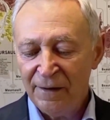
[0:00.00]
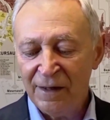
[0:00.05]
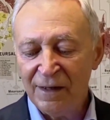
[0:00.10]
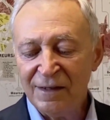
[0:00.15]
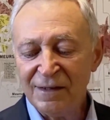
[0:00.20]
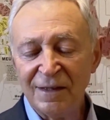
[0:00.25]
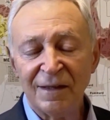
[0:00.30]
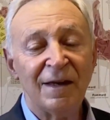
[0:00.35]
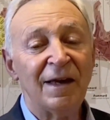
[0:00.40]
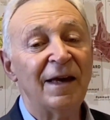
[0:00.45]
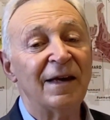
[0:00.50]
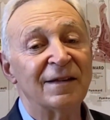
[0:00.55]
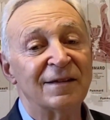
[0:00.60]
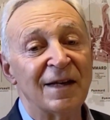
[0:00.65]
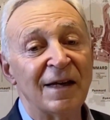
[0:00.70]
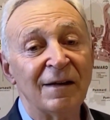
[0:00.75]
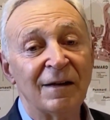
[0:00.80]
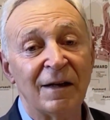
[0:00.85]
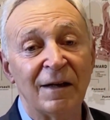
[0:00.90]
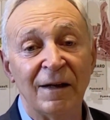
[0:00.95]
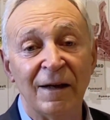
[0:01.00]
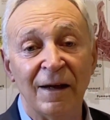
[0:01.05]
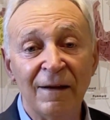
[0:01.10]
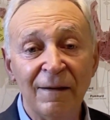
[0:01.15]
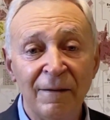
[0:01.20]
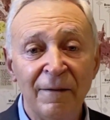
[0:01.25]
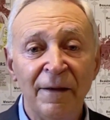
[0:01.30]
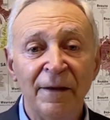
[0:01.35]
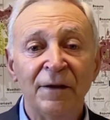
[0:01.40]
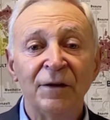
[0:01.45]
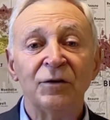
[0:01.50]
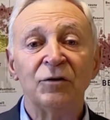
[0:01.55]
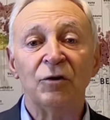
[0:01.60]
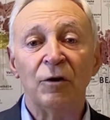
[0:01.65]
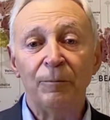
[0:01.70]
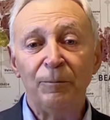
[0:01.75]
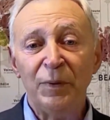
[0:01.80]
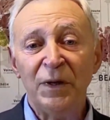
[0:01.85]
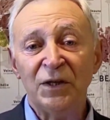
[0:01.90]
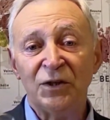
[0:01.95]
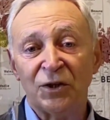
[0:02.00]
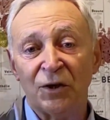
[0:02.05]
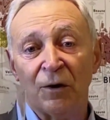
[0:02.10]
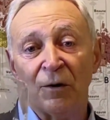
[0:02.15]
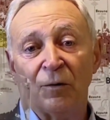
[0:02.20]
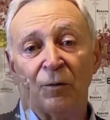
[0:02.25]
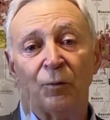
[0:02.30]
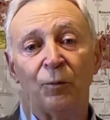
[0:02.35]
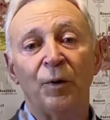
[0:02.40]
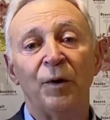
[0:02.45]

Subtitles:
It's exactly the picture